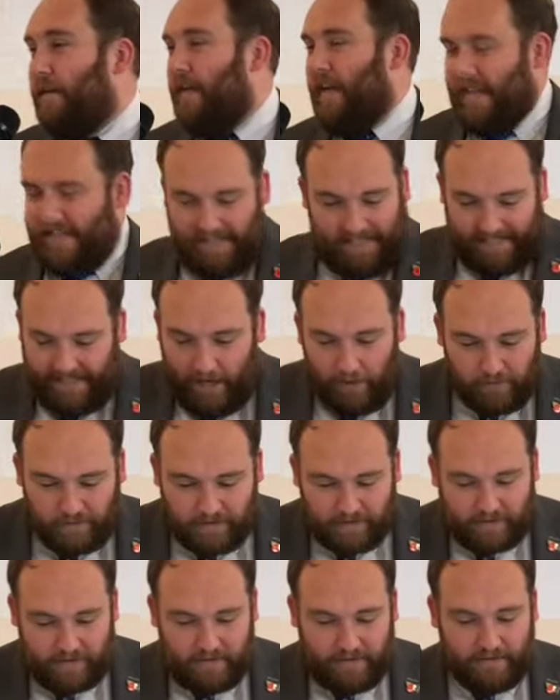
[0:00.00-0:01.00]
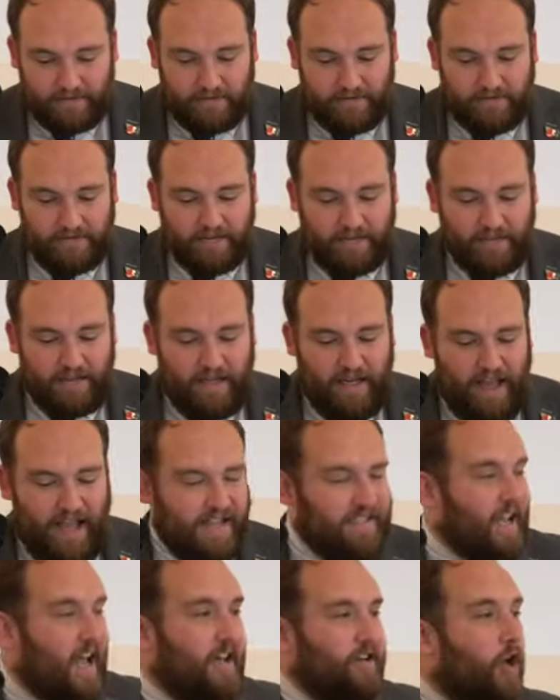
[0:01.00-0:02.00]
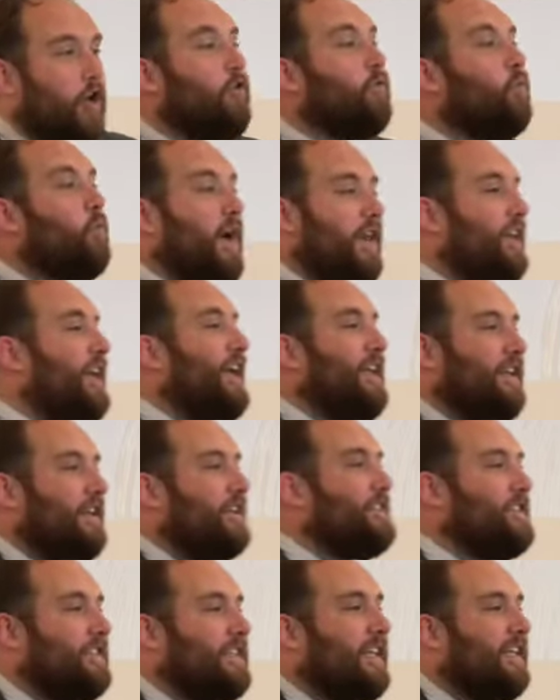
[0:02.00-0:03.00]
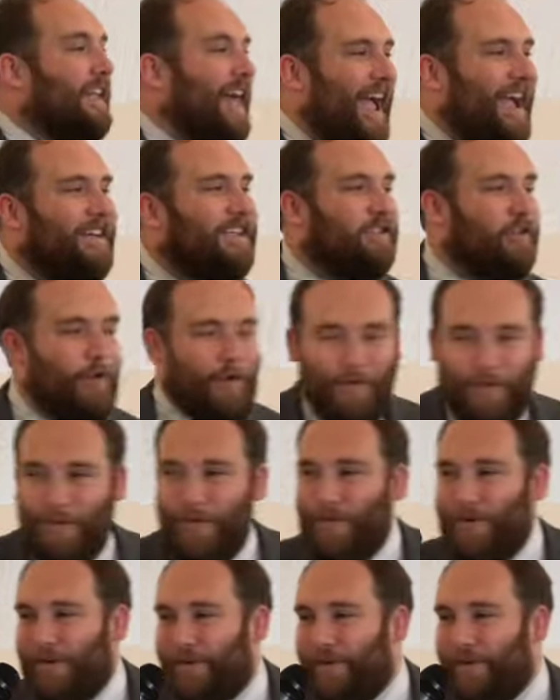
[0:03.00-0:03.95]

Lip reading: Is it guilt? Is it an unwillingness to let go?